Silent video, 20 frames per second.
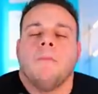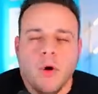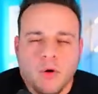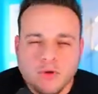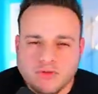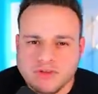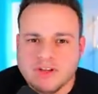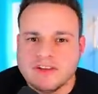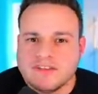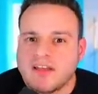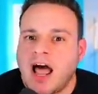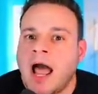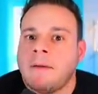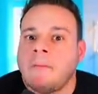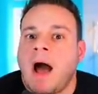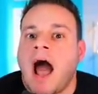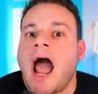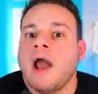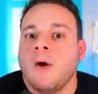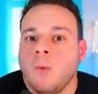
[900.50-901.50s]
most of the
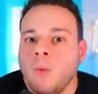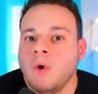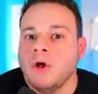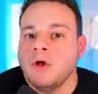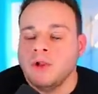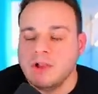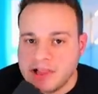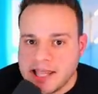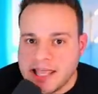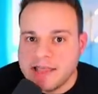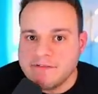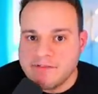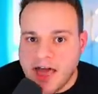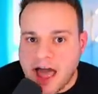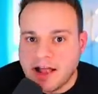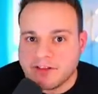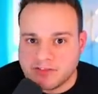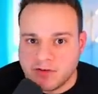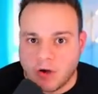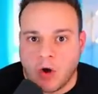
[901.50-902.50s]
time I will leave
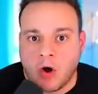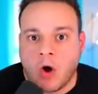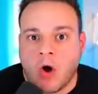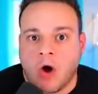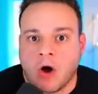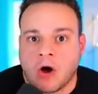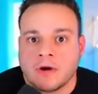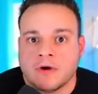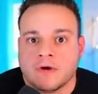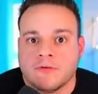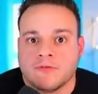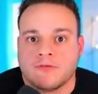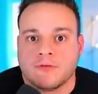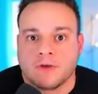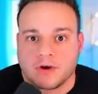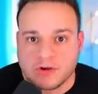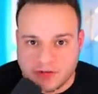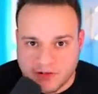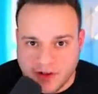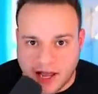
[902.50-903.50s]
that song on
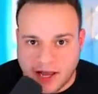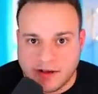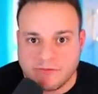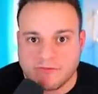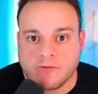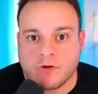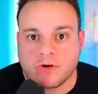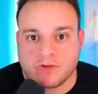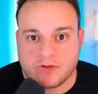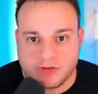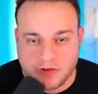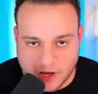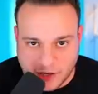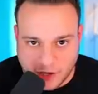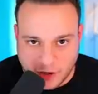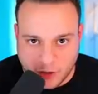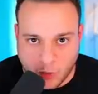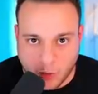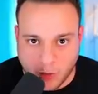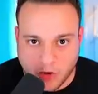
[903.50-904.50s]
for a second verse,
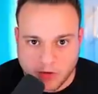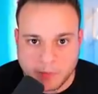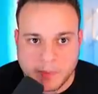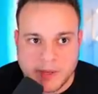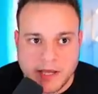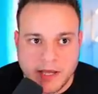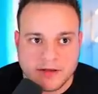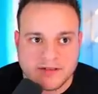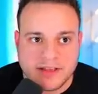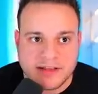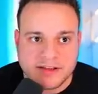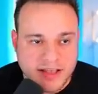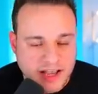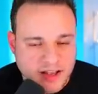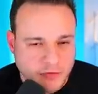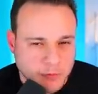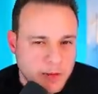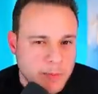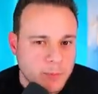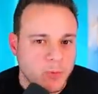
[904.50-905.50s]
second chorus because it
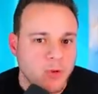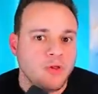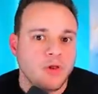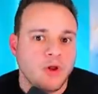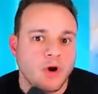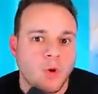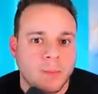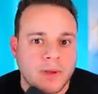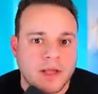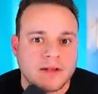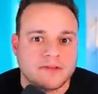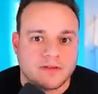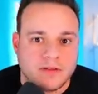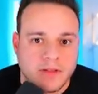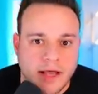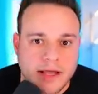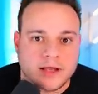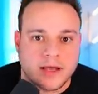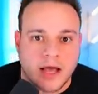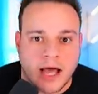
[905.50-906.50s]
takes people a little bit
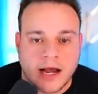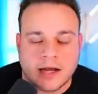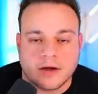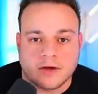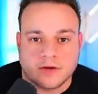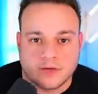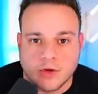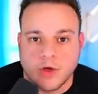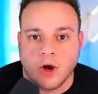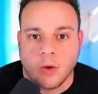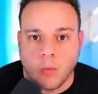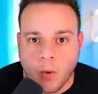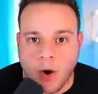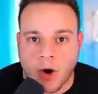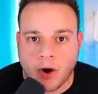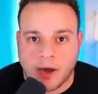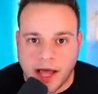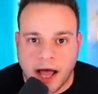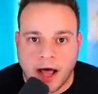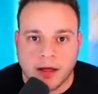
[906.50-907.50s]
to like kind of, you know,
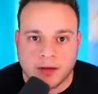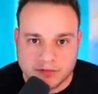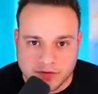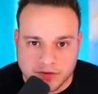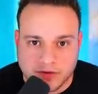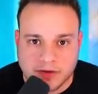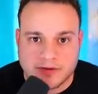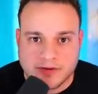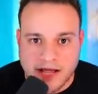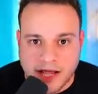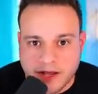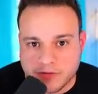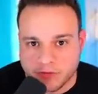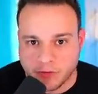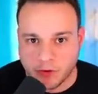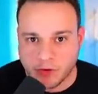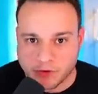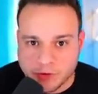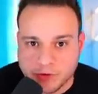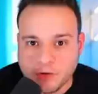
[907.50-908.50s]
walk out to the dance
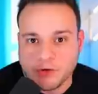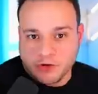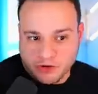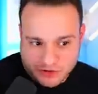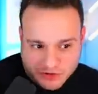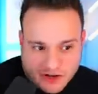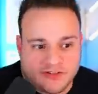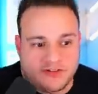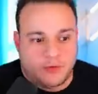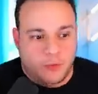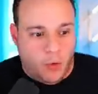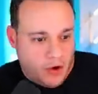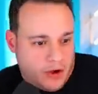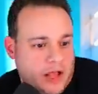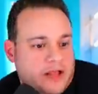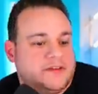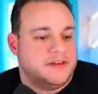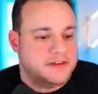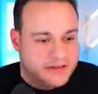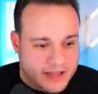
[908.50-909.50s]
floor, do the little sexy
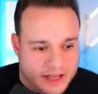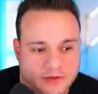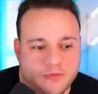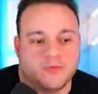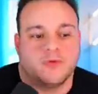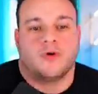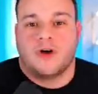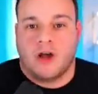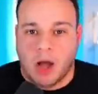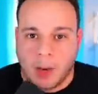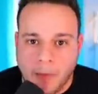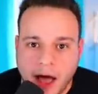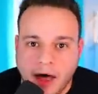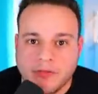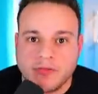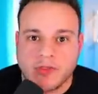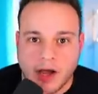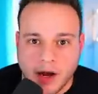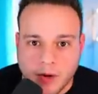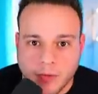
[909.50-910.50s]
walk out the dance floor, come
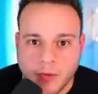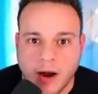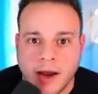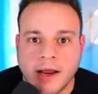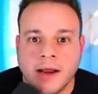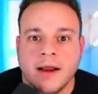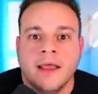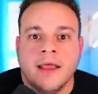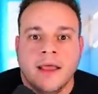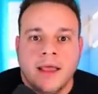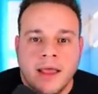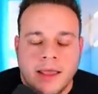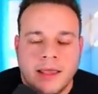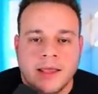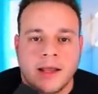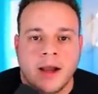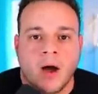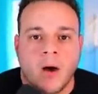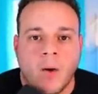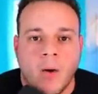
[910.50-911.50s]
out there, right?
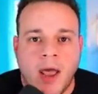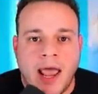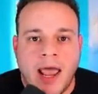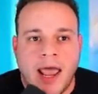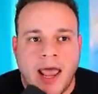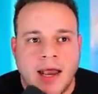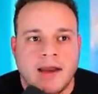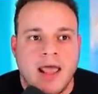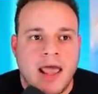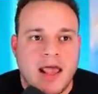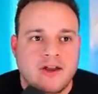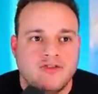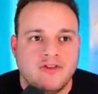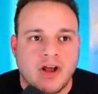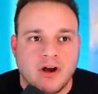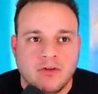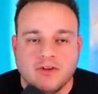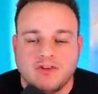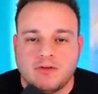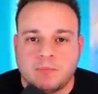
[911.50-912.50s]
You know, and and
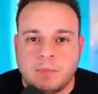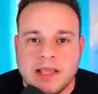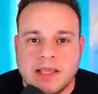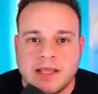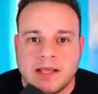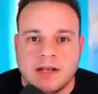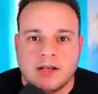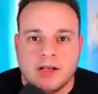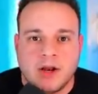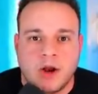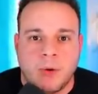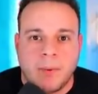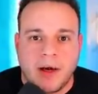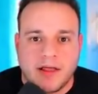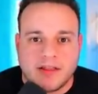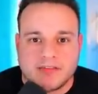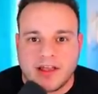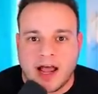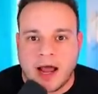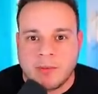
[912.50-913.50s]
generally speaking, you know,
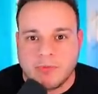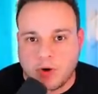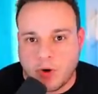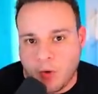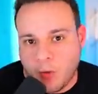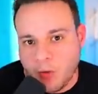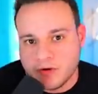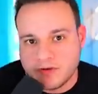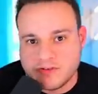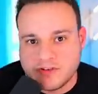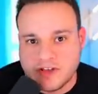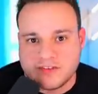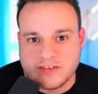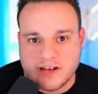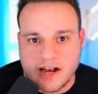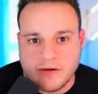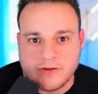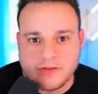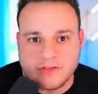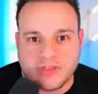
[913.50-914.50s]
by the time the chorus hits
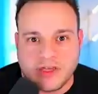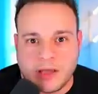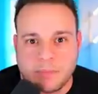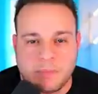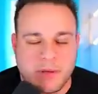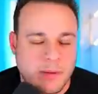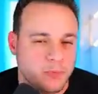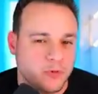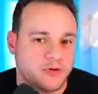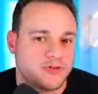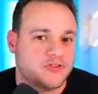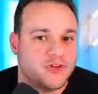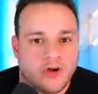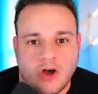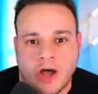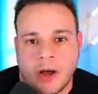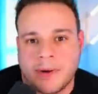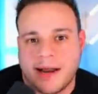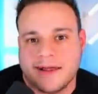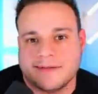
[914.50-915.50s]
and everything, people are
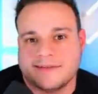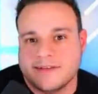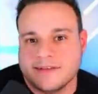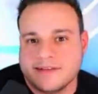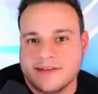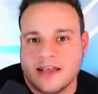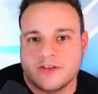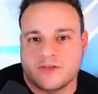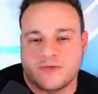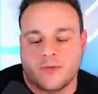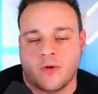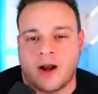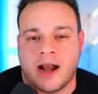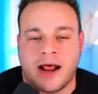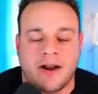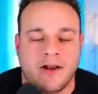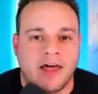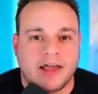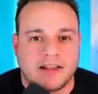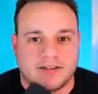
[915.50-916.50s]
still coming out to the dance floor
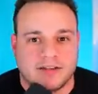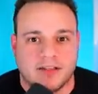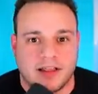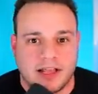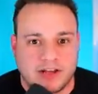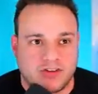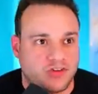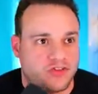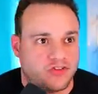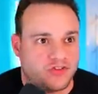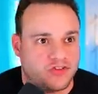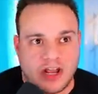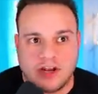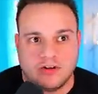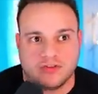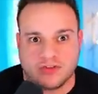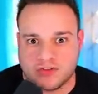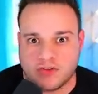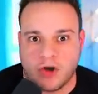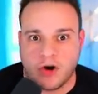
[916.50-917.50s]
and I don't like to like just
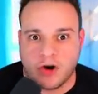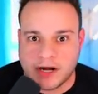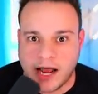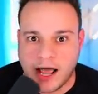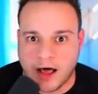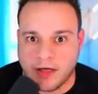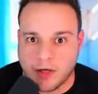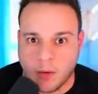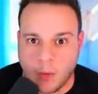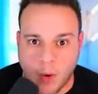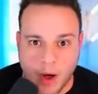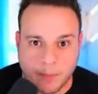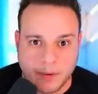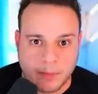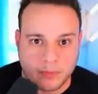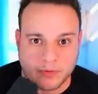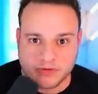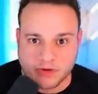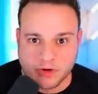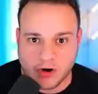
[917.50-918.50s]
change the song now that while
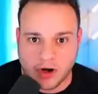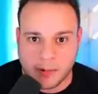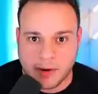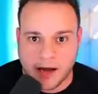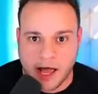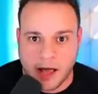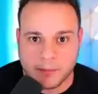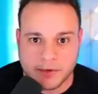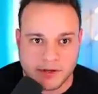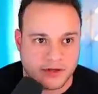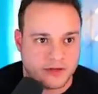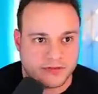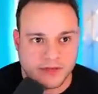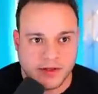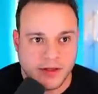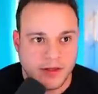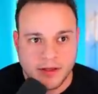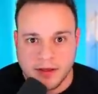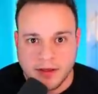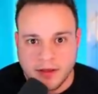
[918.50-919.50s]
people are still coming out
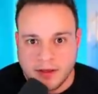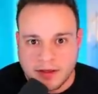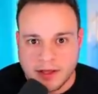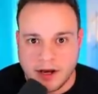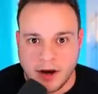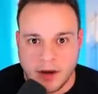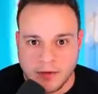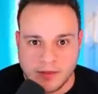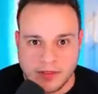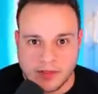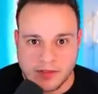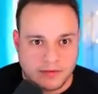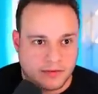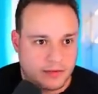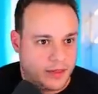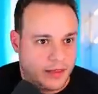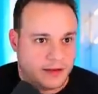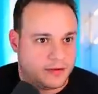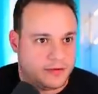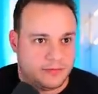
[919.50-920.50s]
because you know, the,
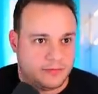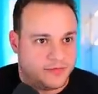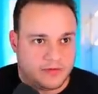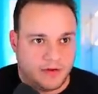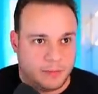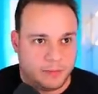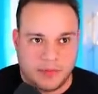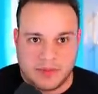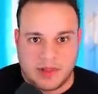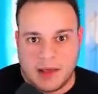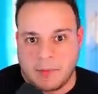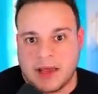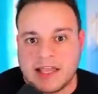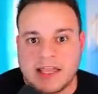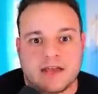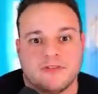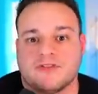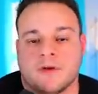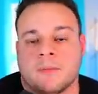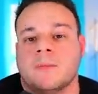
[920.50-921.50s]
like some that
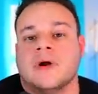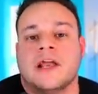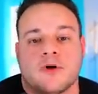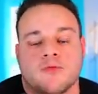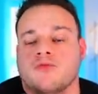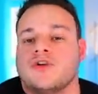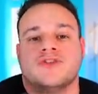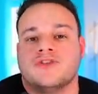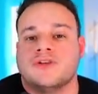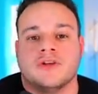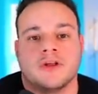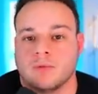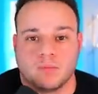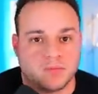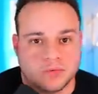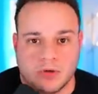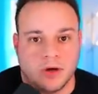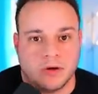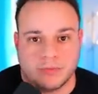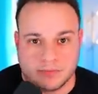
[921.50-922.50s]
might give somebody a reason to,
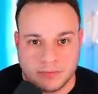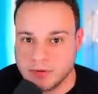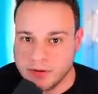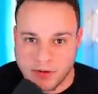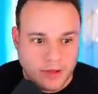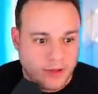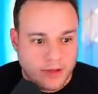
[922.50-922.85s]
you know,